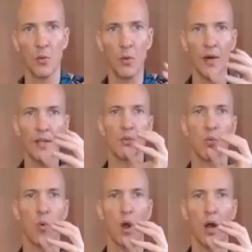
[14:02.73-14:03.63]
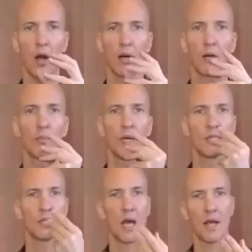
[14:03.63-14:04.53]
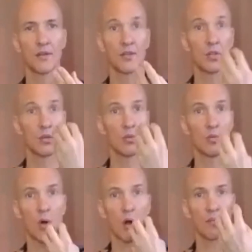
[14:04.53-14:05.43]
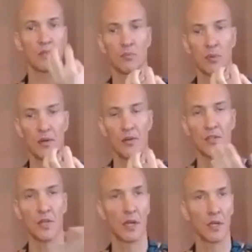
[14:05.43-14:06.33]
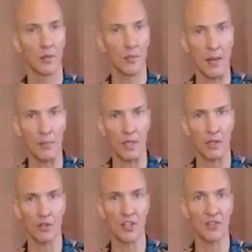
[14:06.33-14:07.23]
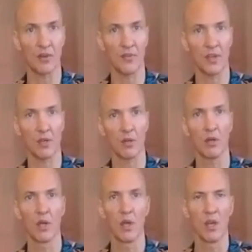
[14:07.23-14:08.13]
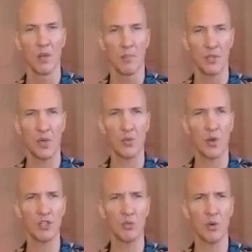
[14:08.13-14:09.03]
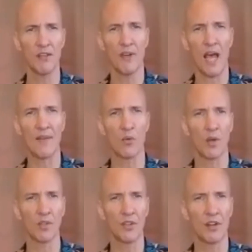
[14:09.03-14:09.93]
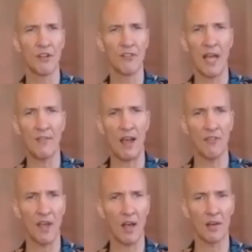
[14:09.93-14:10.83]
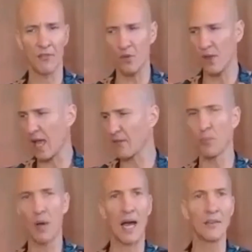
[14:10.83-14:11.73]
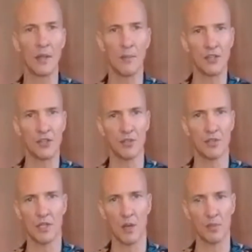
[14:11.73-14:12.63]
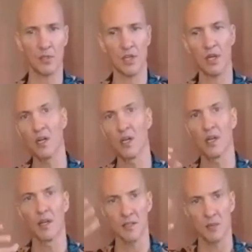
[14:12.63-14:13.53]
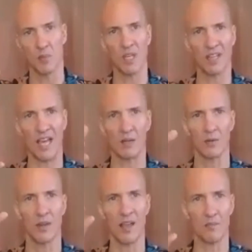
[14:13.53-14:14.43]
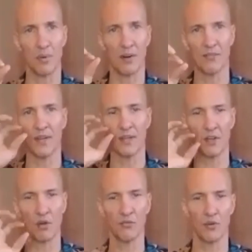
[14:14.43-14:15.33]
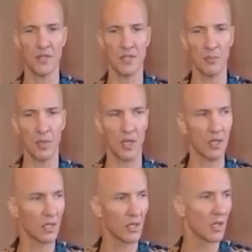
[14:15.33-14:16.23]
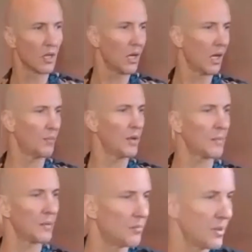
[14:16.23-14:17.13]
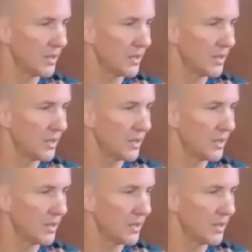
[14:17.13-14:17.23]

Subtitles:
where it's warm, but it's not too warm to burn your tongue. It might be a little different for you. Between 125 and 135, I found if you have a pot that measures the temperature to be like perfect, for sipping. But I'm going to bring